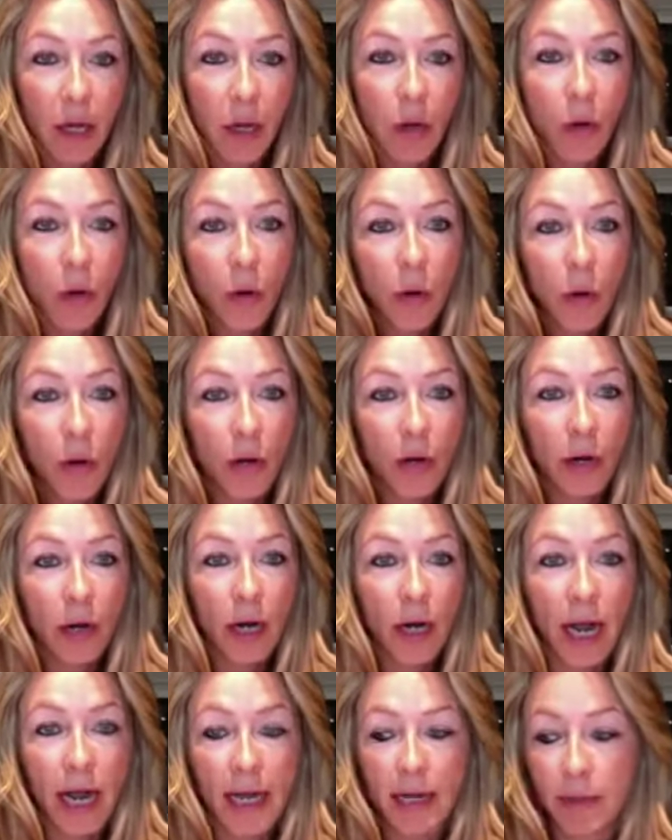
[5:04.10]

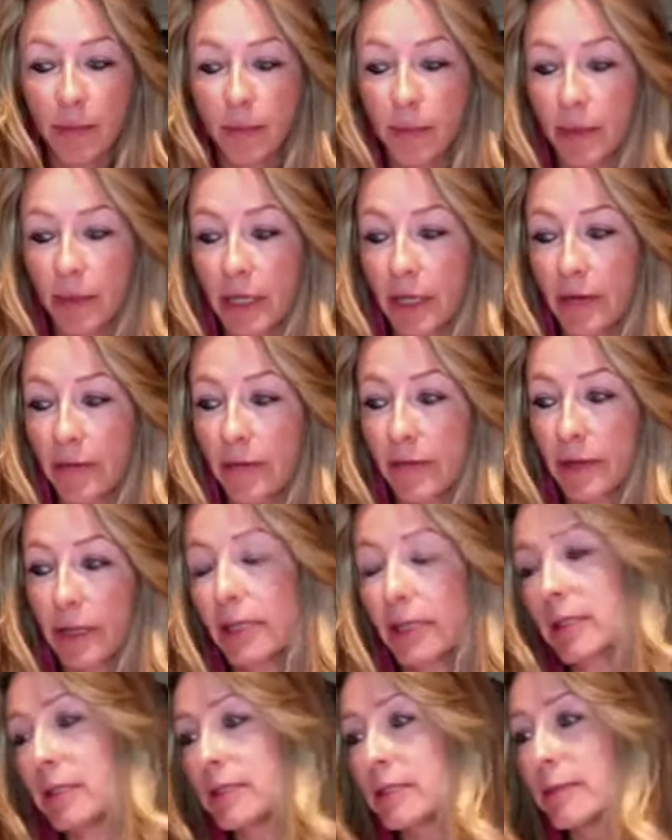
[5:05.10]
or I could believe
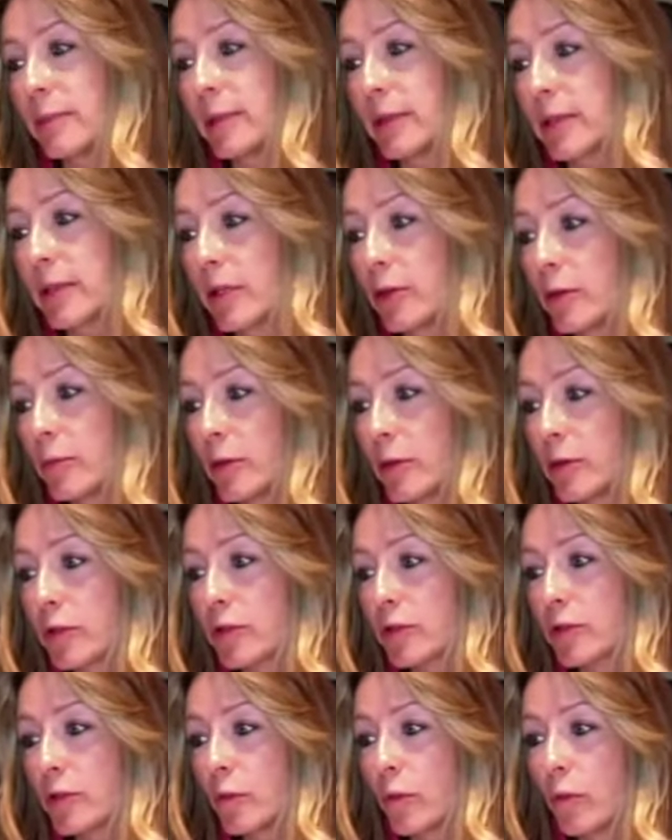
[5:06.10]
in Elizabeth
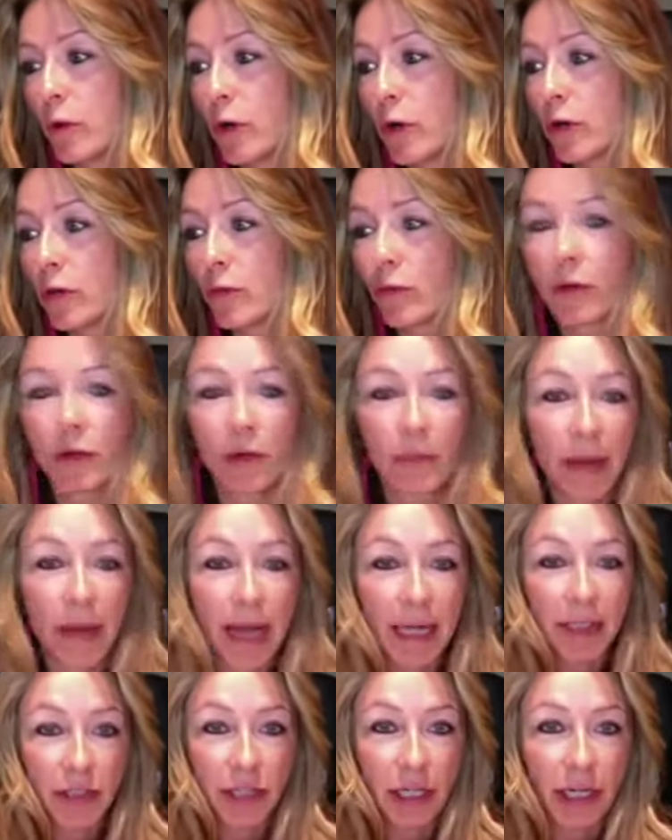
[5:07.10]
Gilbert's work, Real
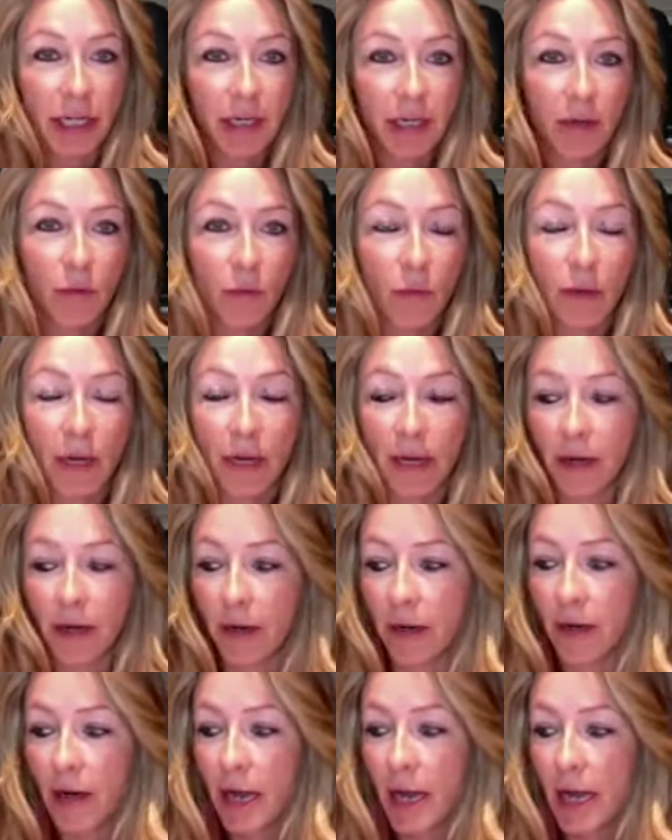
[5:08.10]
Magic,
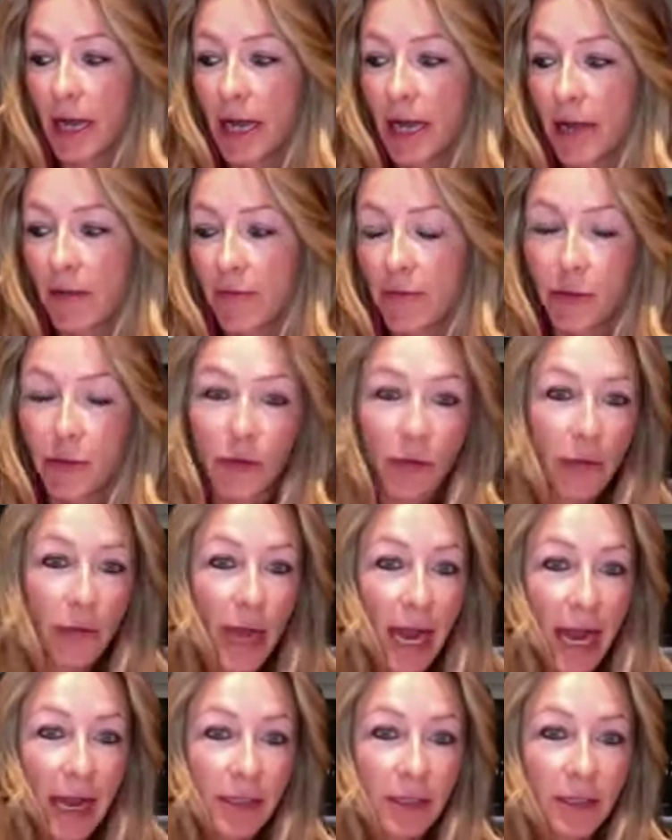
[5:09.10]
where if you don't
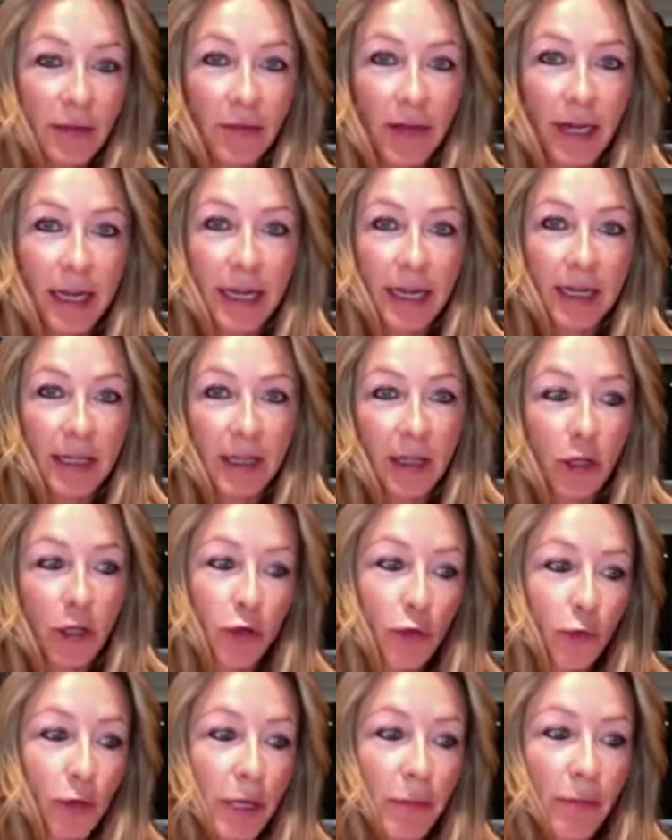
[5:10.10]
activate the
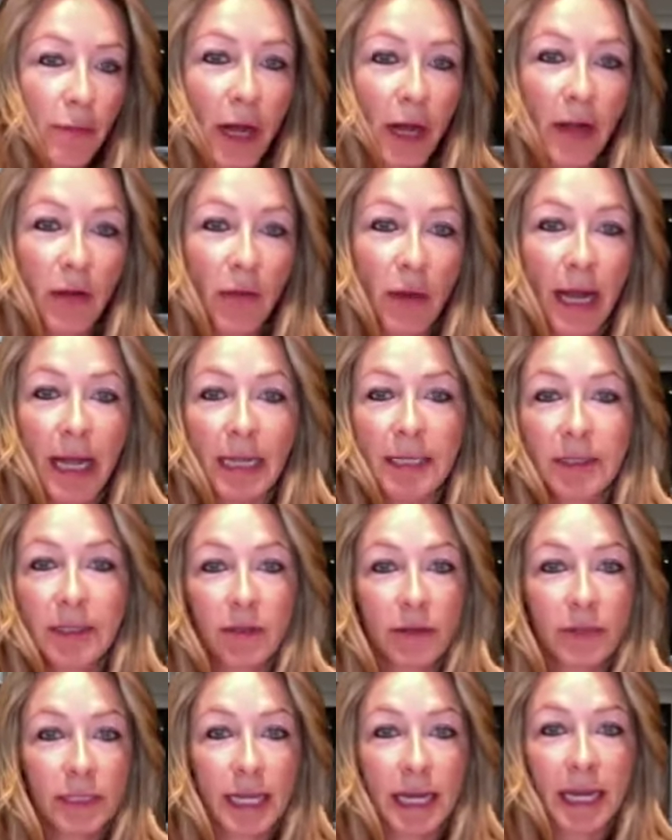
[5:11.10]
dream right away, so
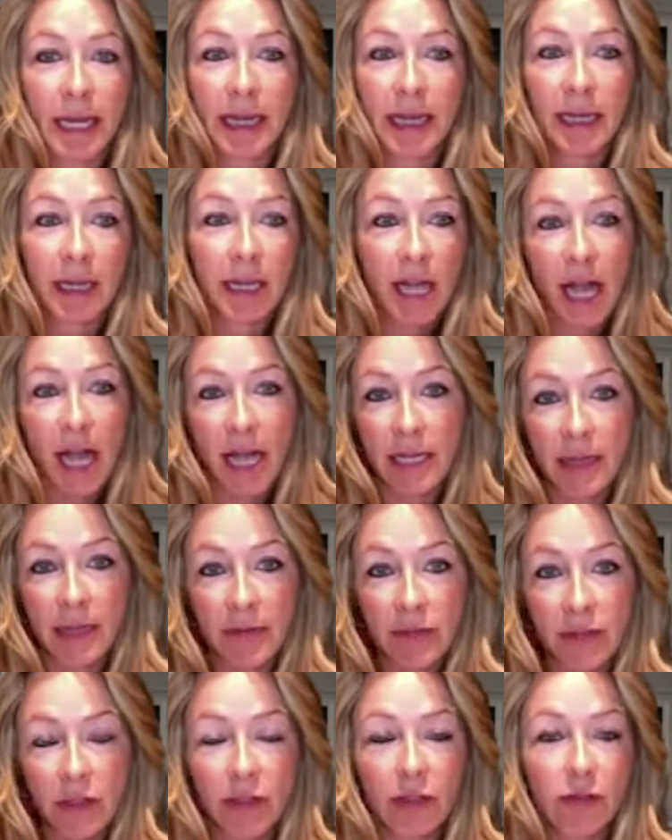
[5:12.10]
say God
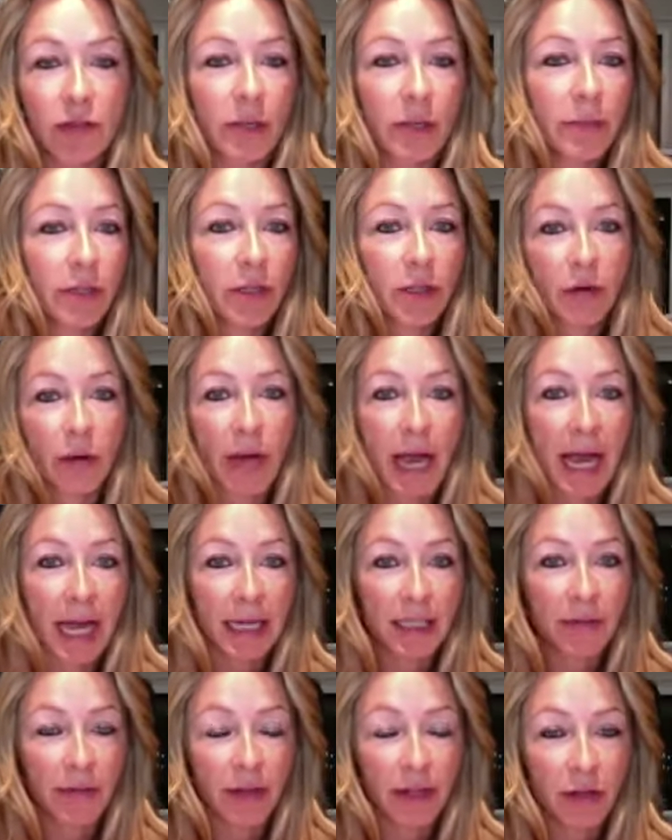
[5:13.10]
gives you the dream and you don't
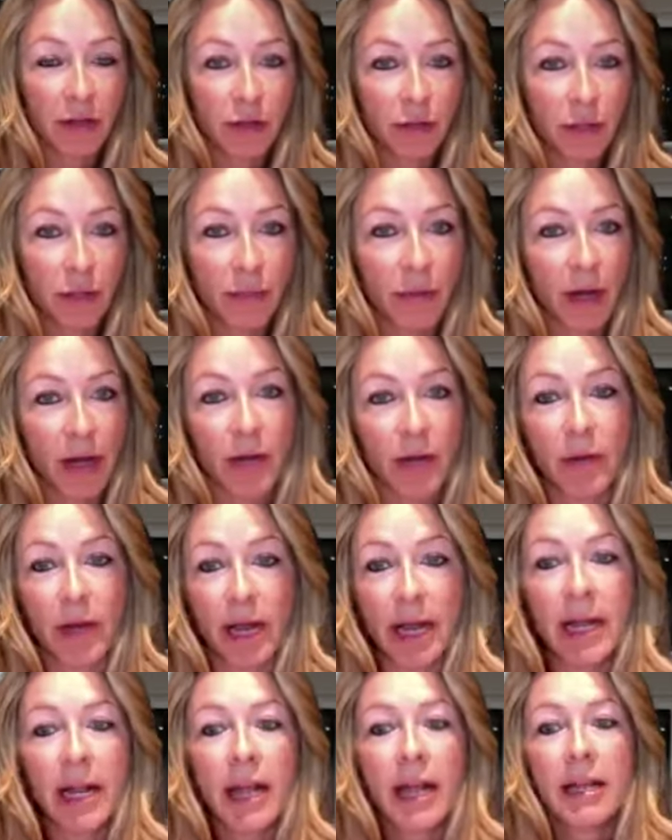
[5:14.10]
activate the dream right
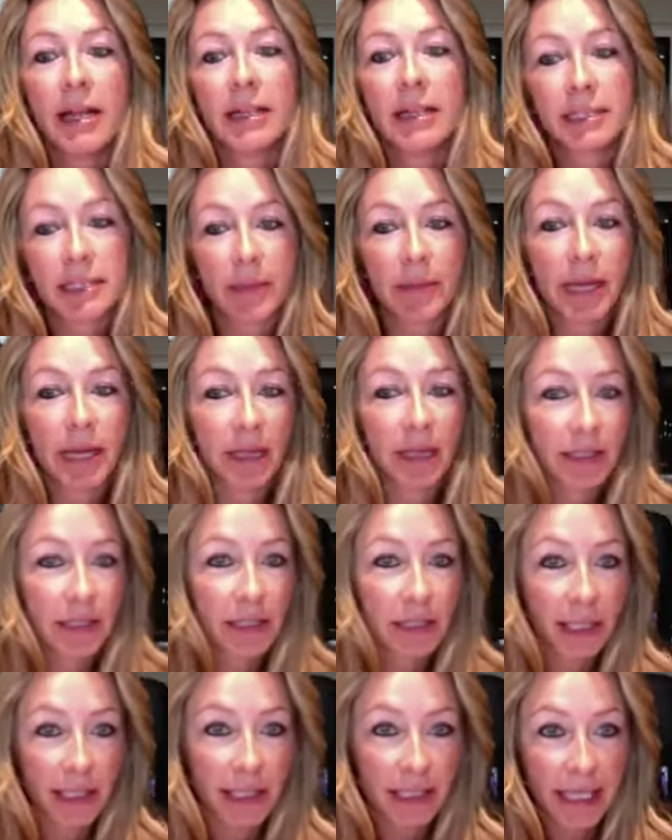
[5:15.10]
away, that somebody else is
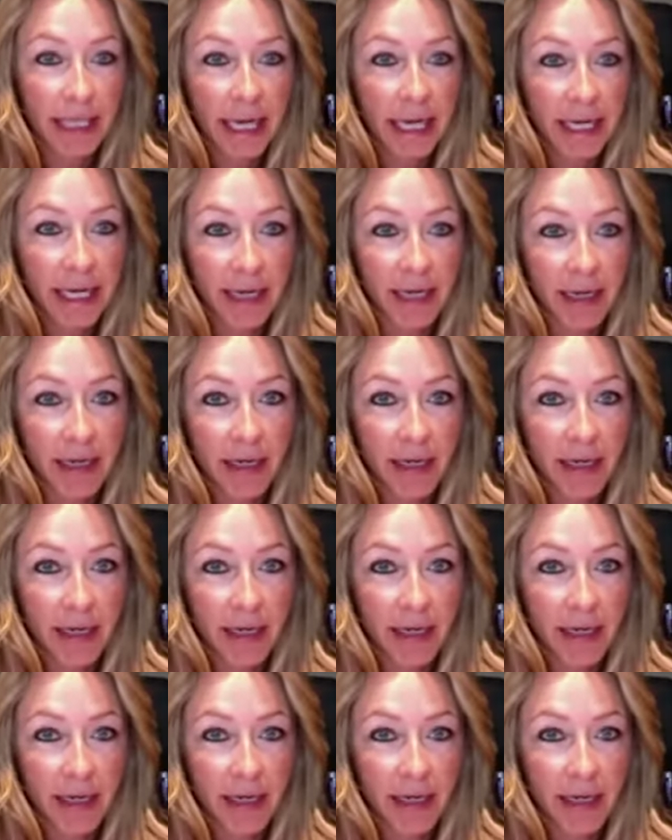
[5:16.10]
going to take it,